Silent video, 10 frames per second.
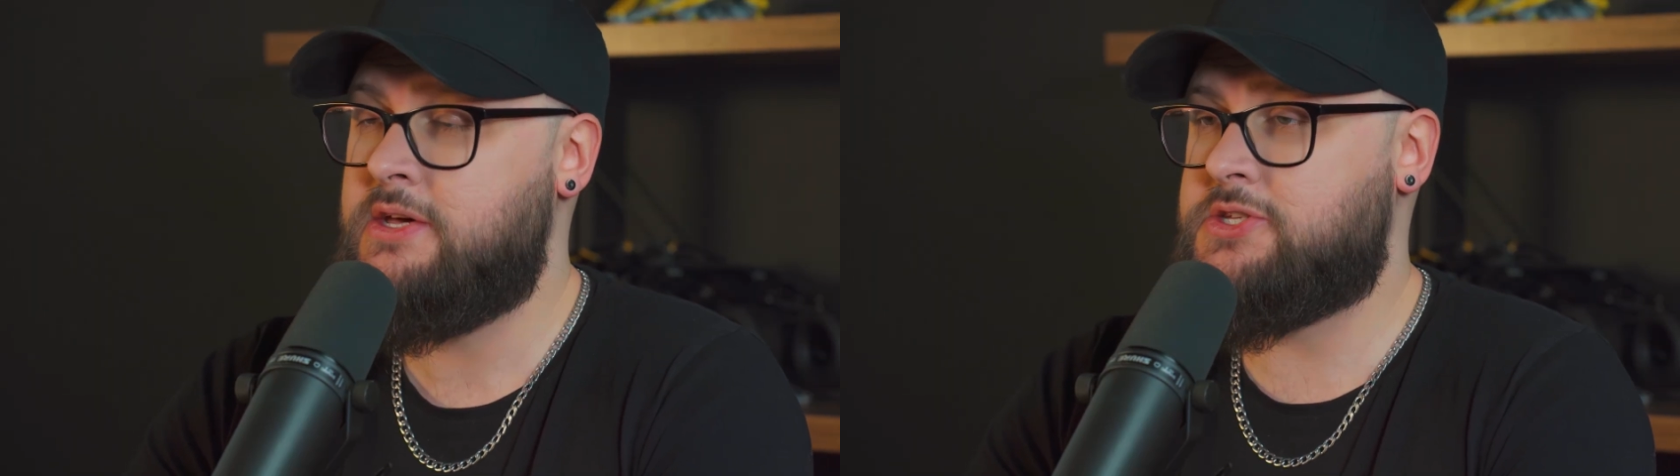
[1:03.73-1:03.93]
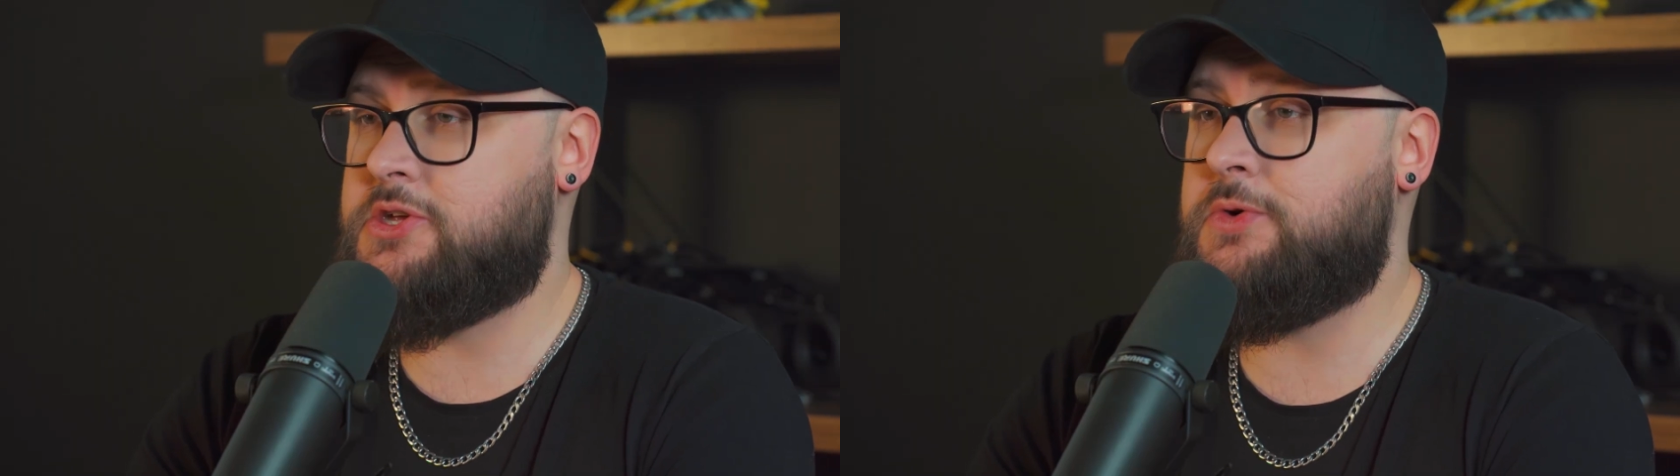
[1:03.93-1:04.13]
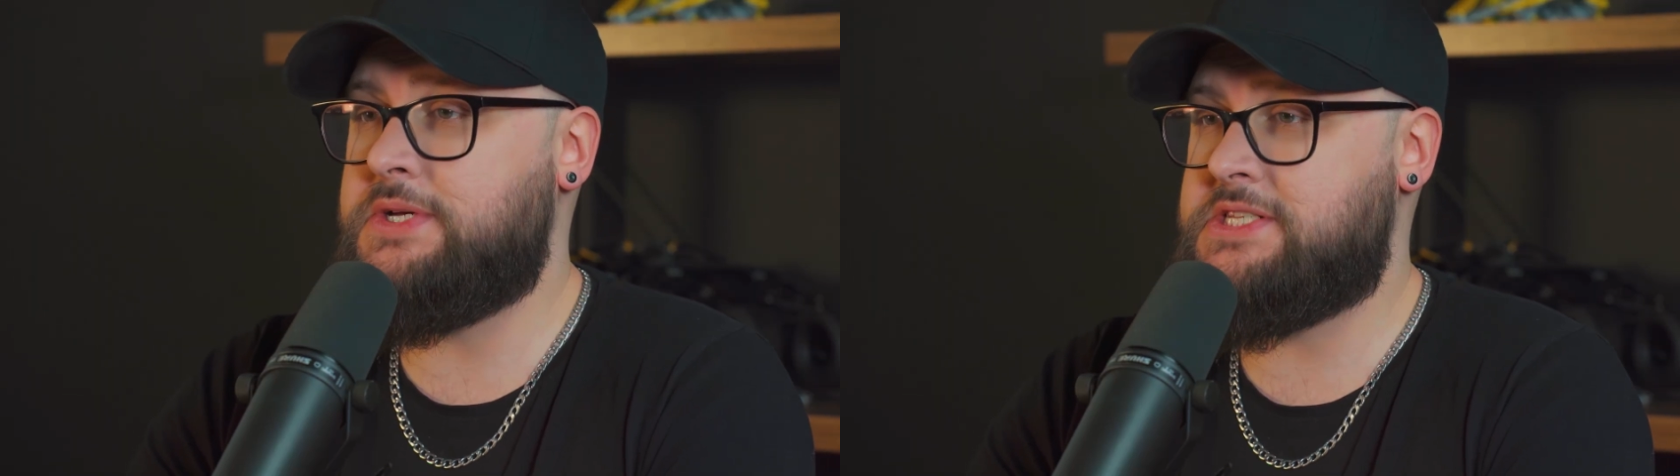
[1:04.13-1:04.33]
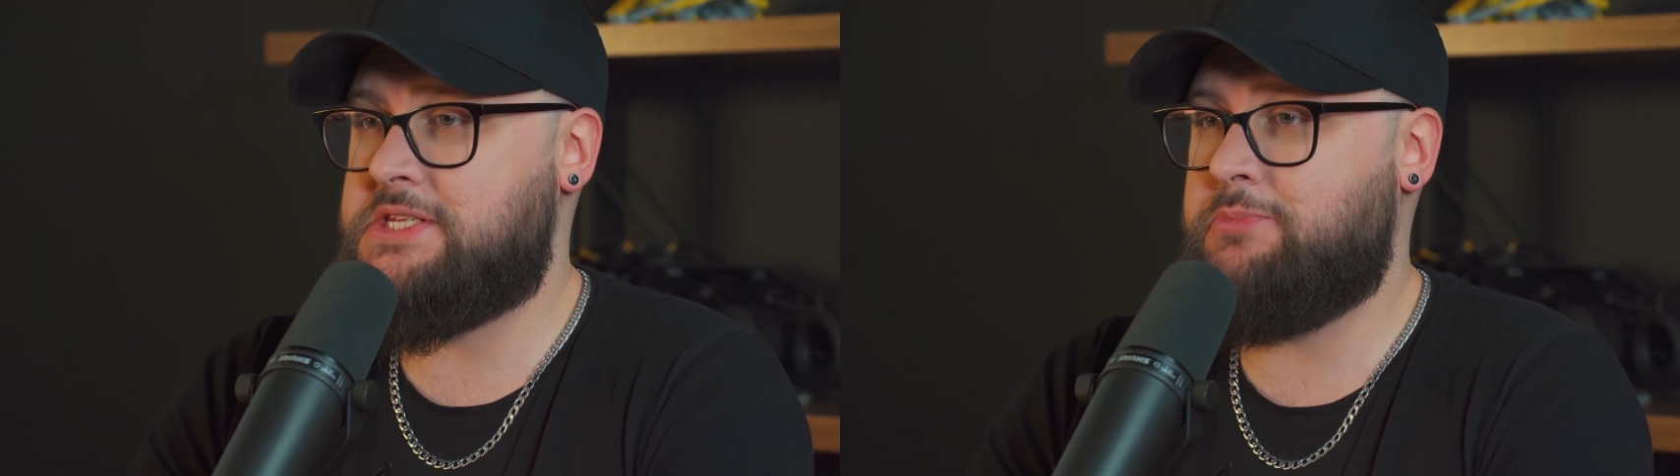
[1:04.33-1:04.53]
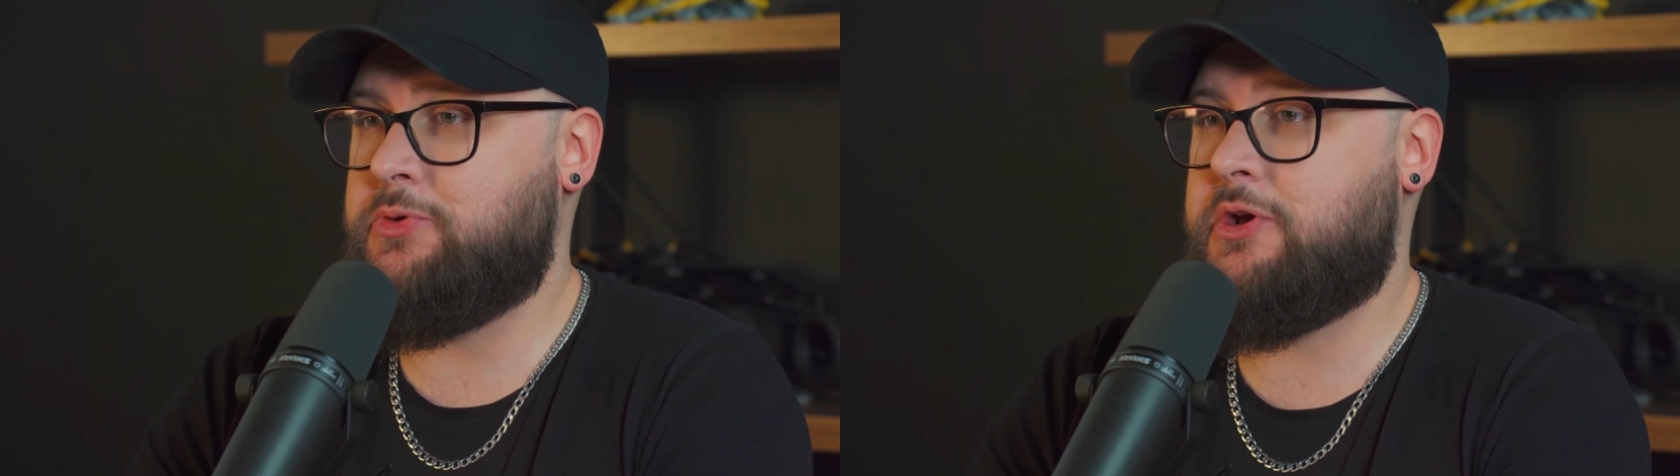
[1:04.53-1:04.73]
So in
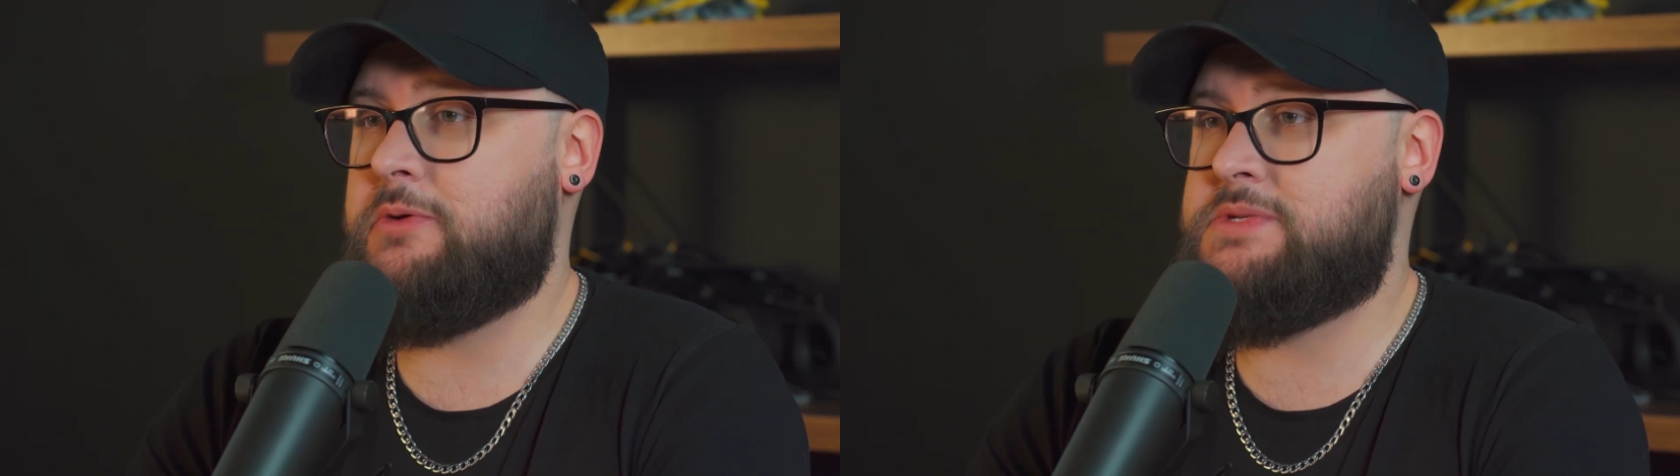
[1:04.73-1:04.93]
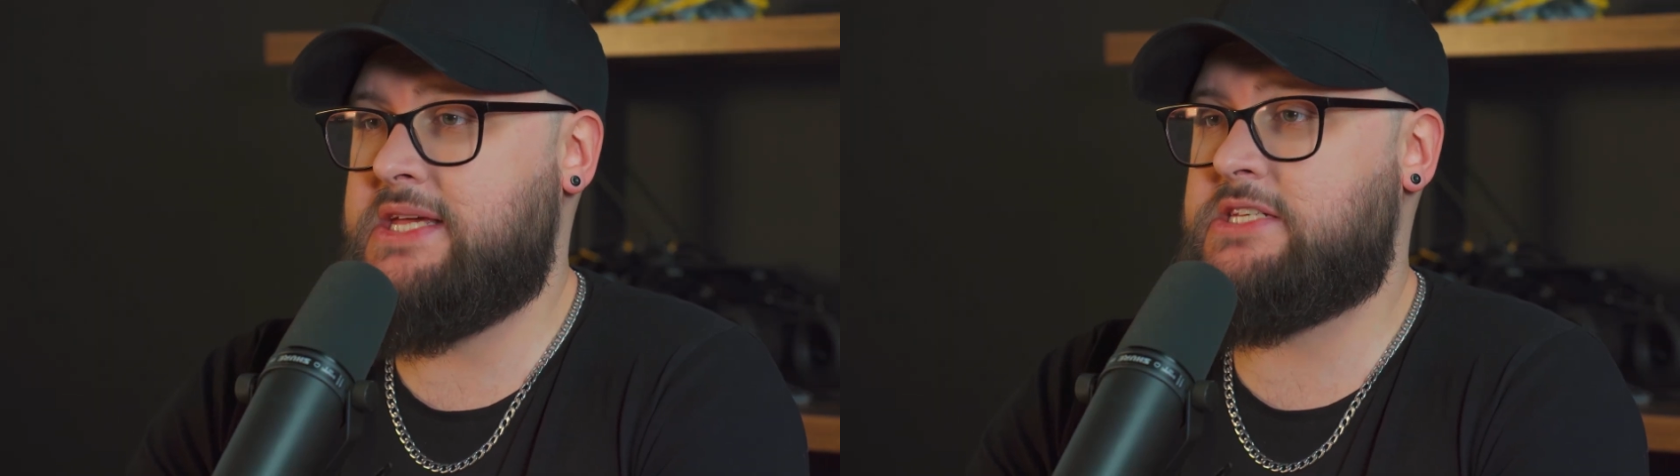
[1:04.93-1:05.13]
simple terms,